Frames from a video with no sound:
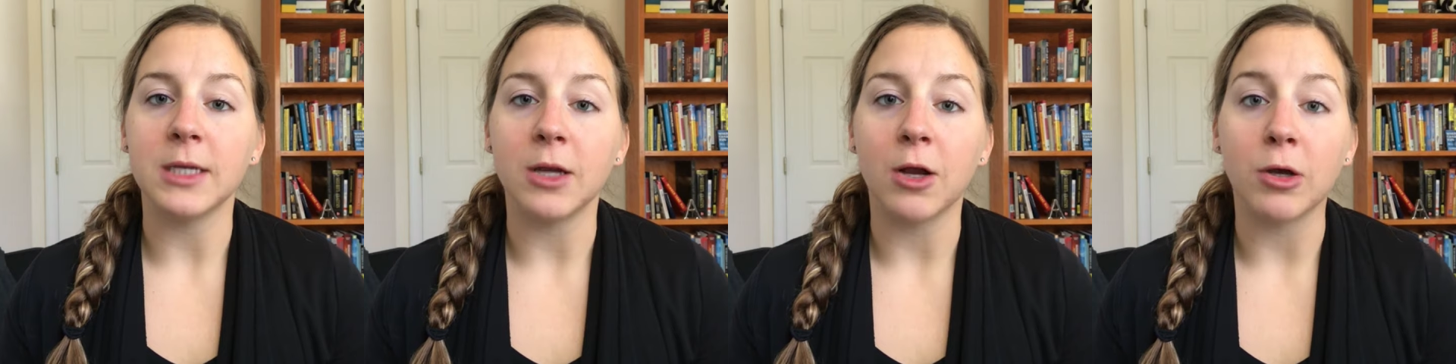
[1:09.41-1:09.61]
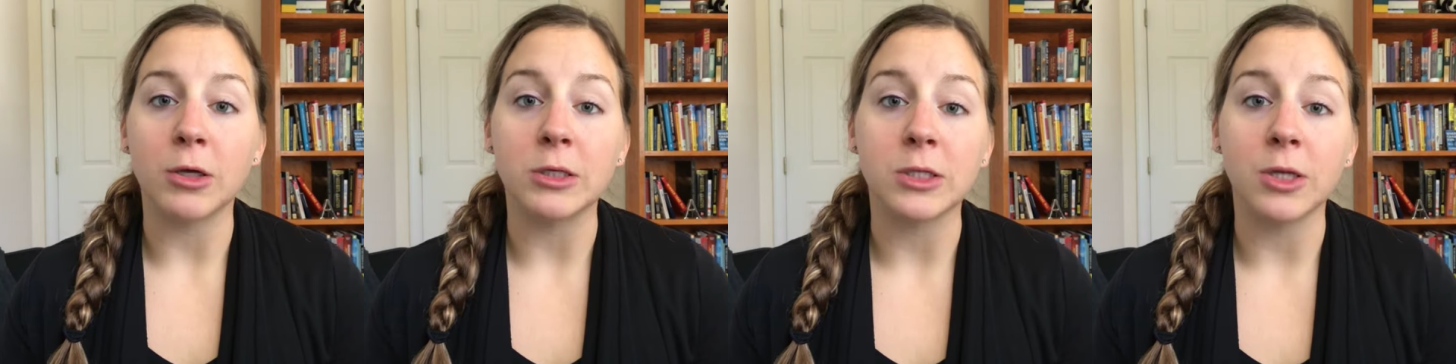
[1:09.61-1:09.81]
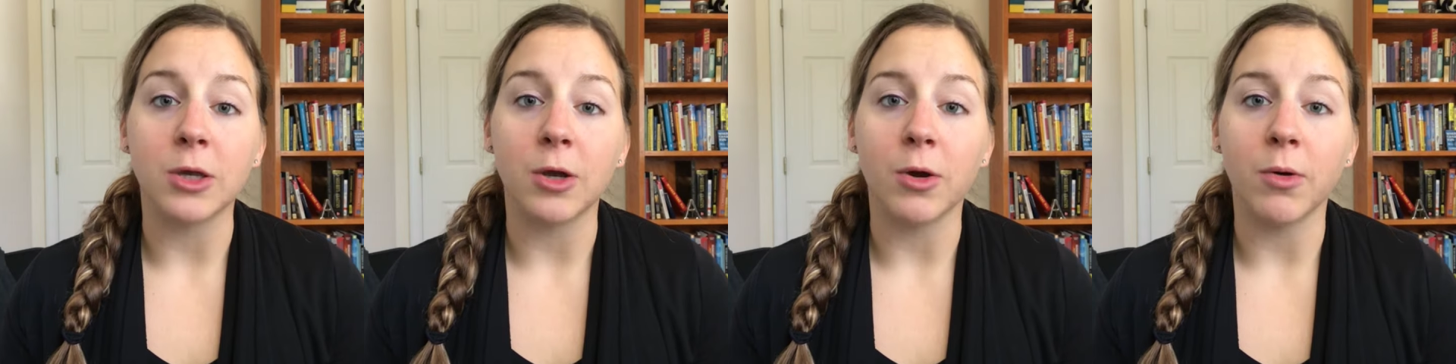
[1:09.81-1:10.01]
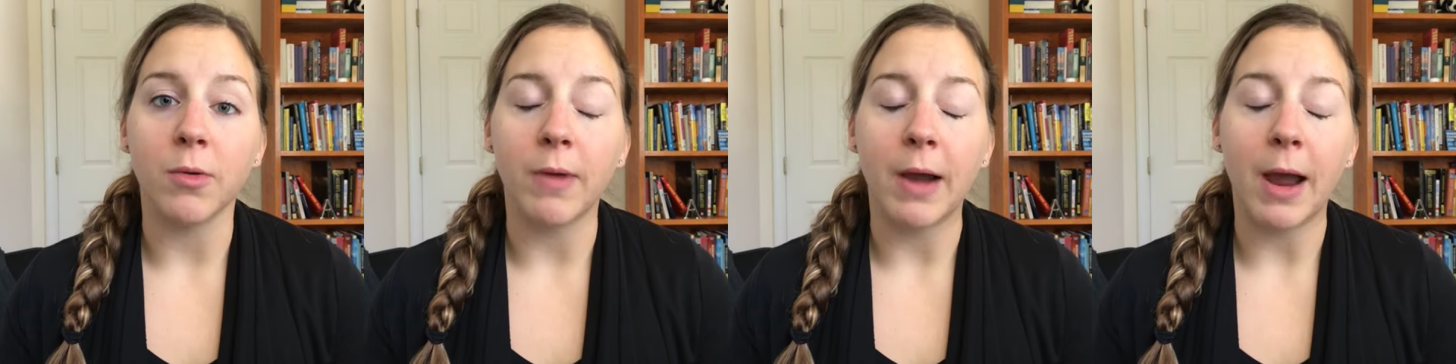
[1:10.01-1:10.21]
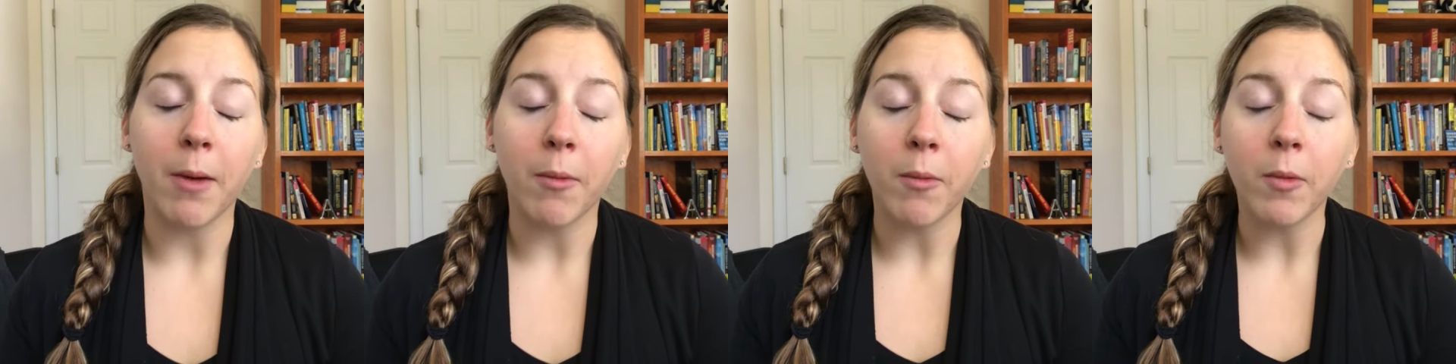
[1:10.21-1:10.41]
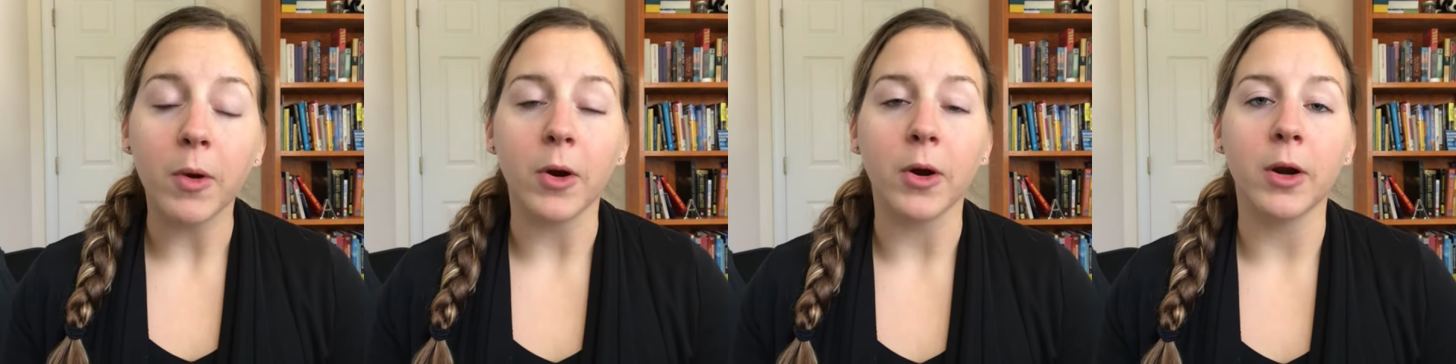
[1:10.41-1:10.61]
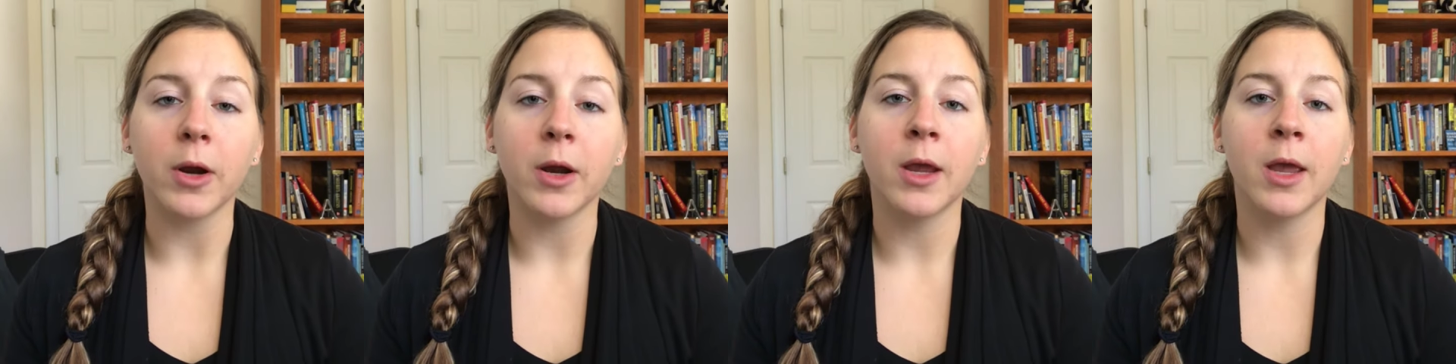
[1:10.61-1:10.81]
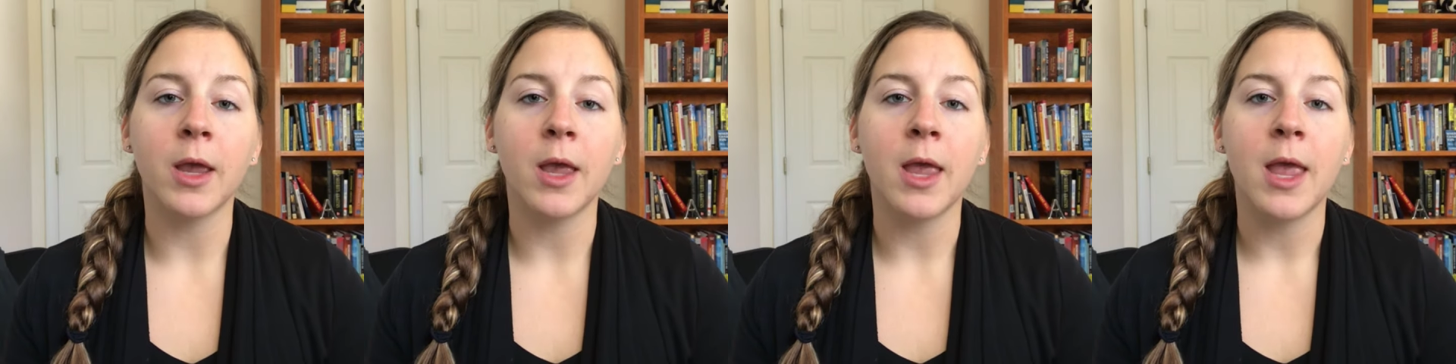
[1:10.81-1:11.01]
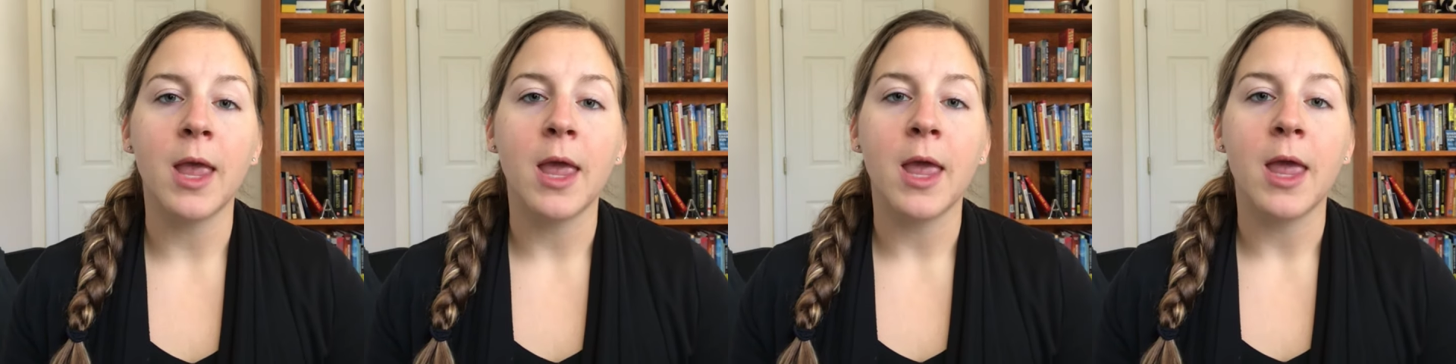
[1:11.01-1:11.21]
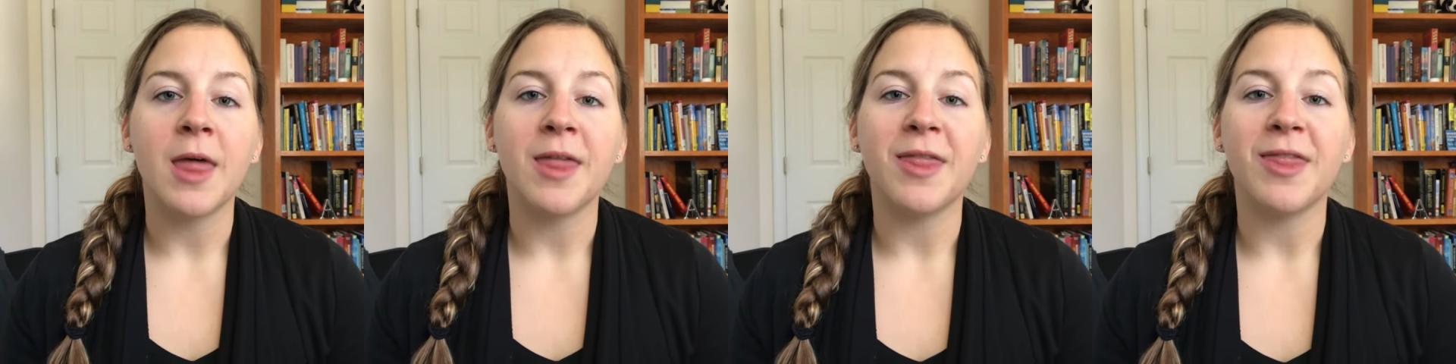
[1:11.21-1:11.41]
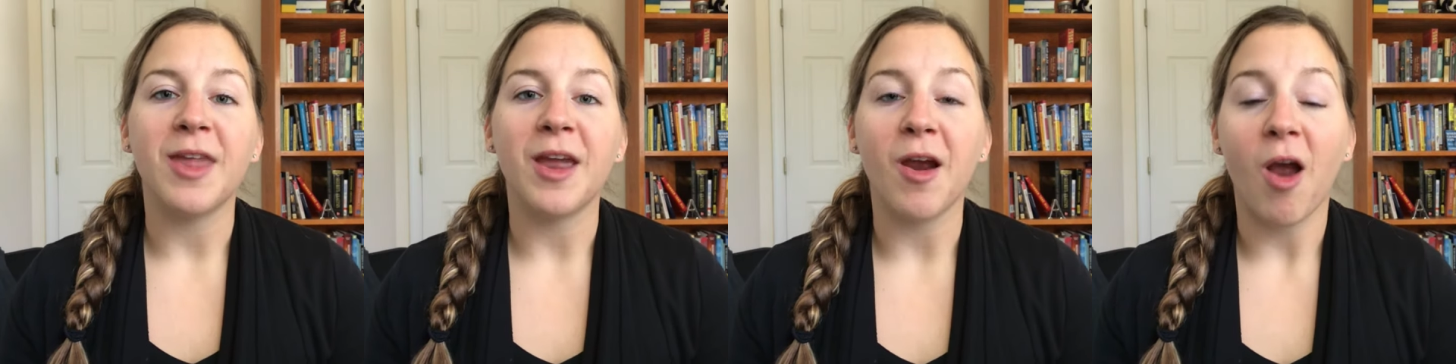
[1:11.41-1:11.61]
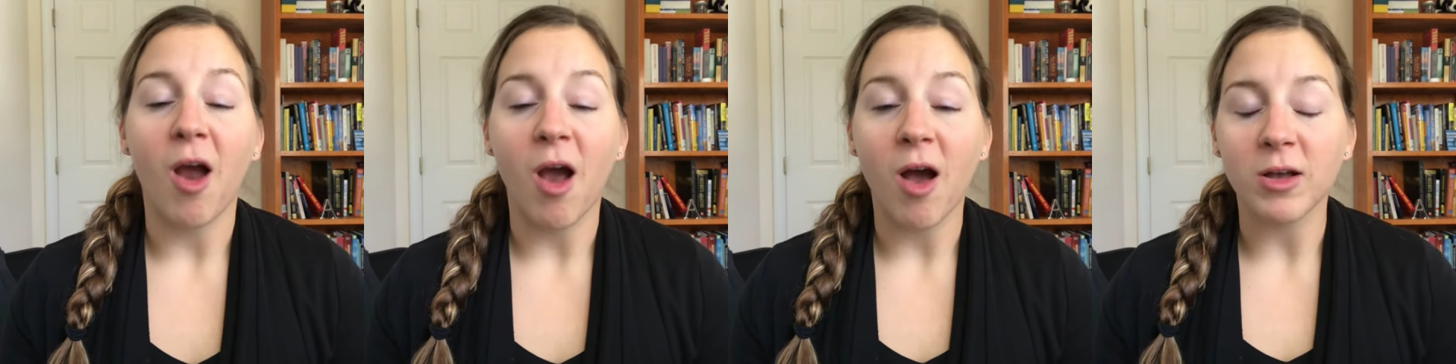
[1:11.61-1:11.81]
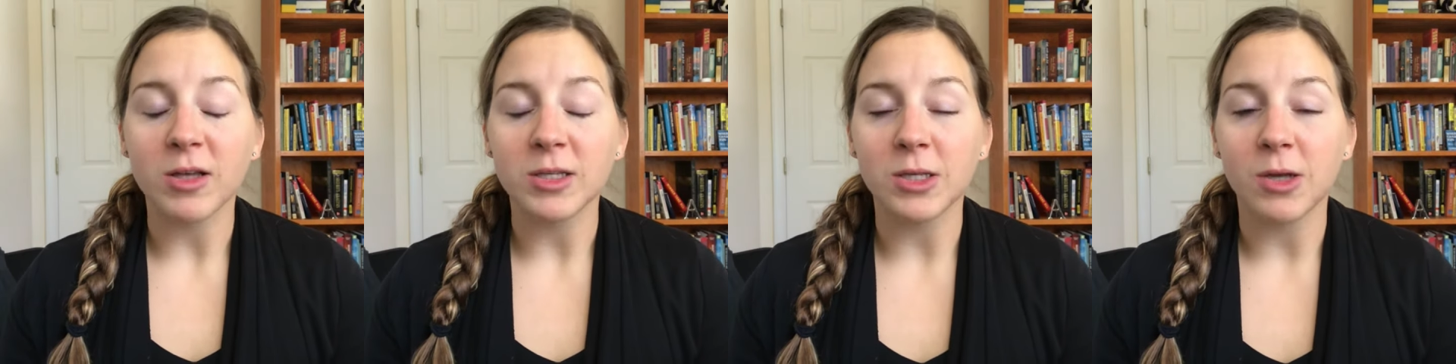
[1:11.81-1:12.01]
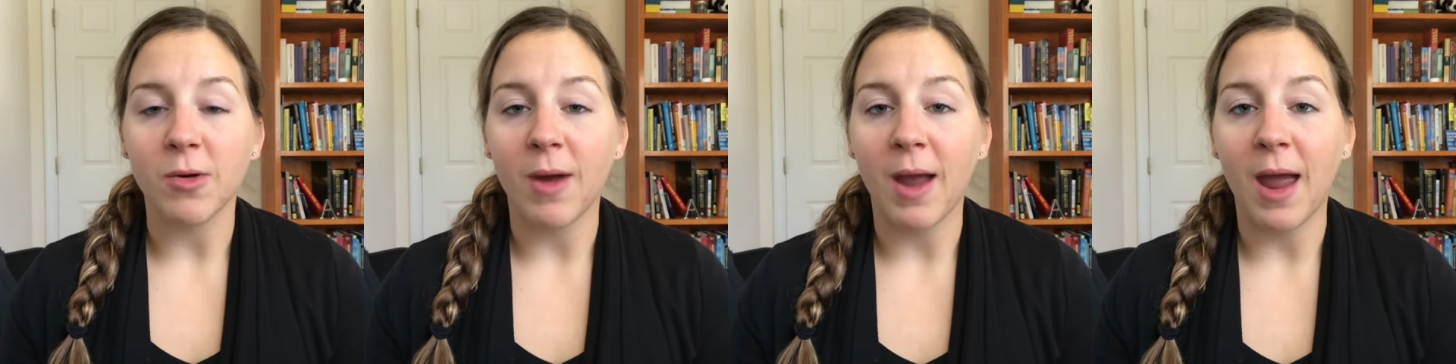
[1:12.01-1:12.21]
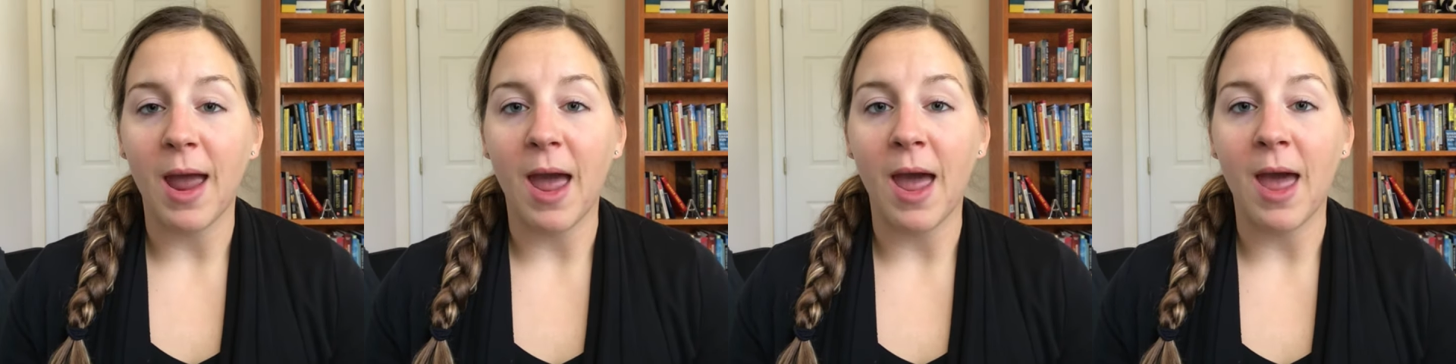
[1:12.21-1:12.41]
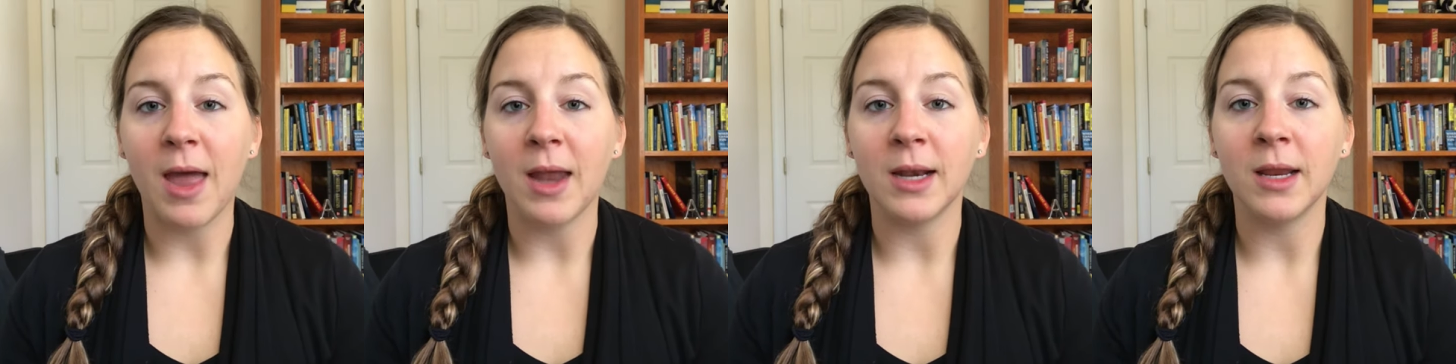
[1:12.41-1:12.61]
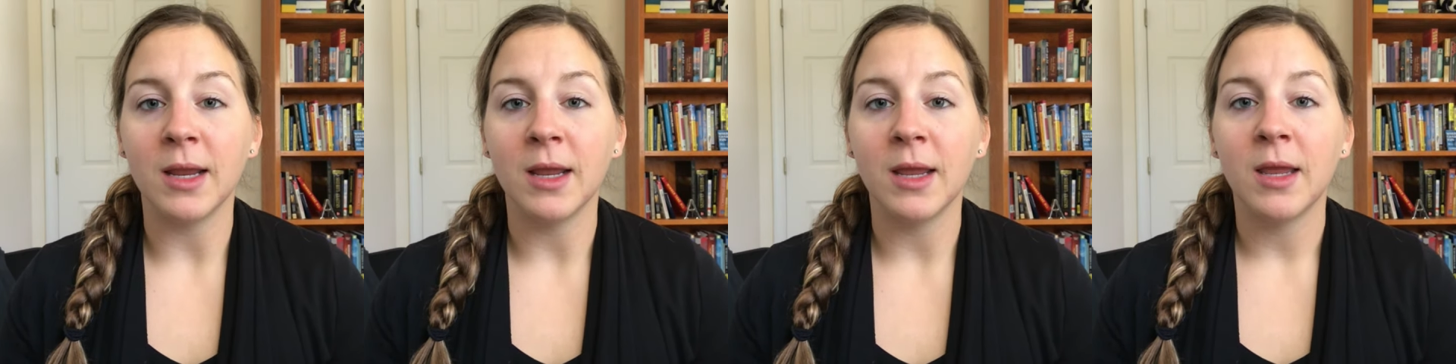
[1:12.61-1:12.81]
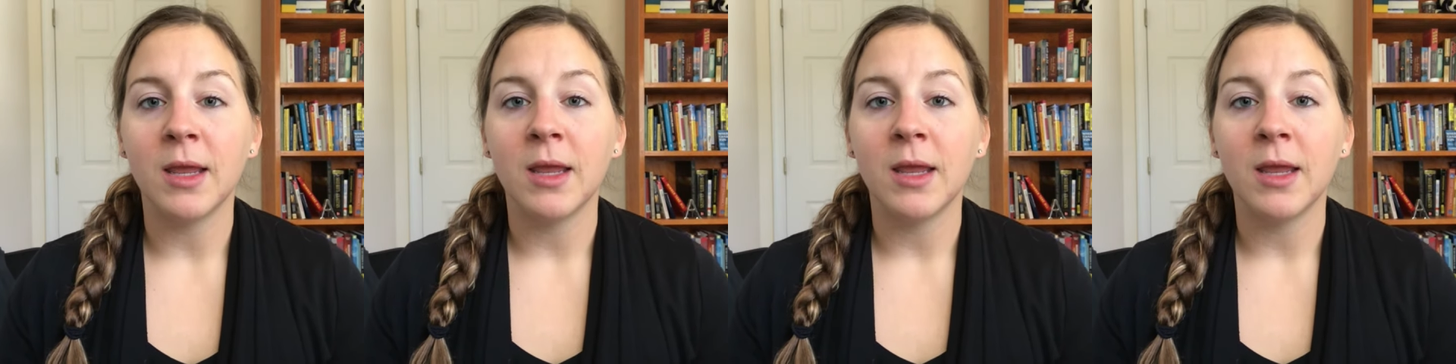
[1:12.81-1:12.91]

and also at work. There, I also had